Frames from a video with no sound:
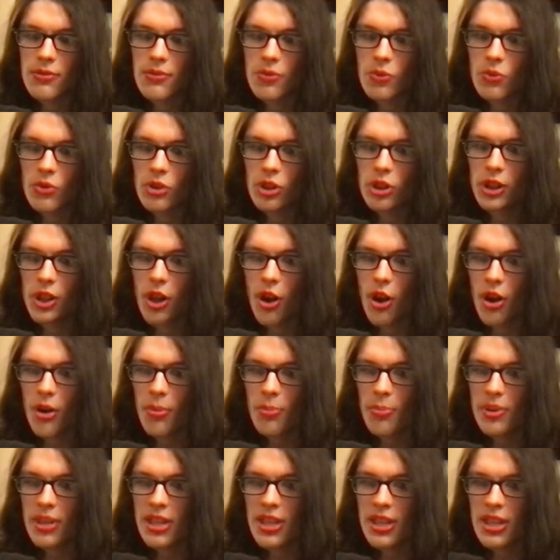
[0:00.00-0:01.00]

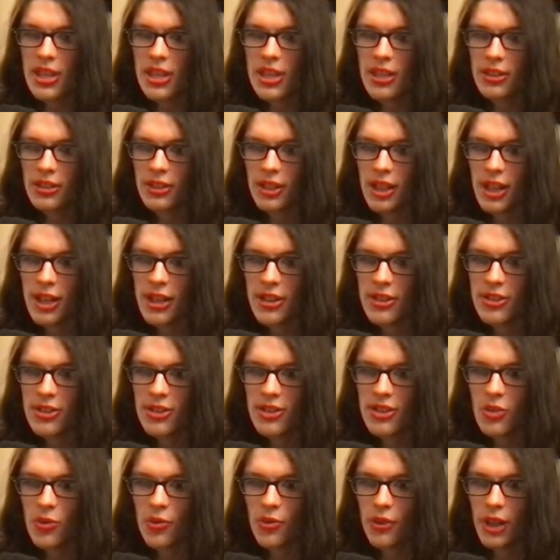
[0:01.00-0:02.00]
LARPy and like
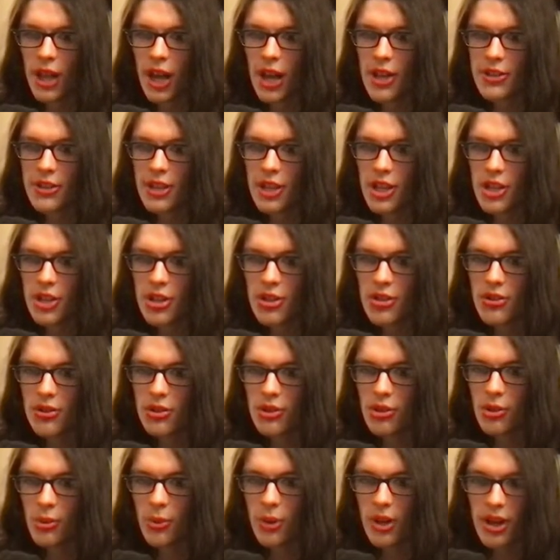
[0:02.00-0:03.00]
civilizational
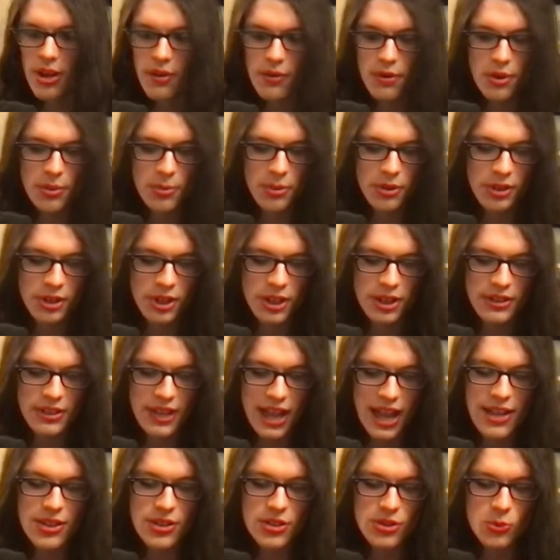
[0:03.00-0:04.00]
or whatever, but like
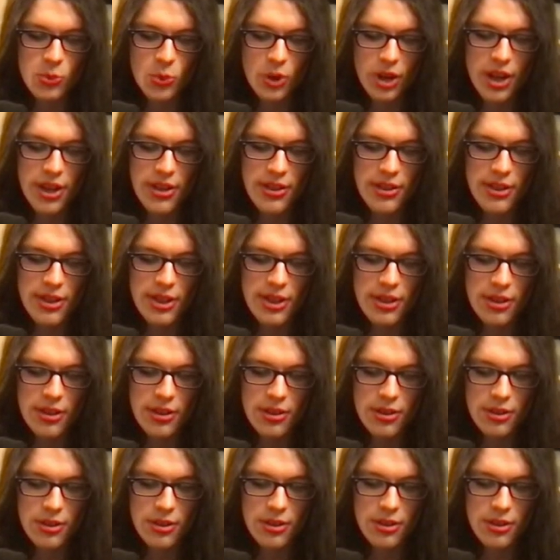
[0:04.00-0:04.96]
that's what I think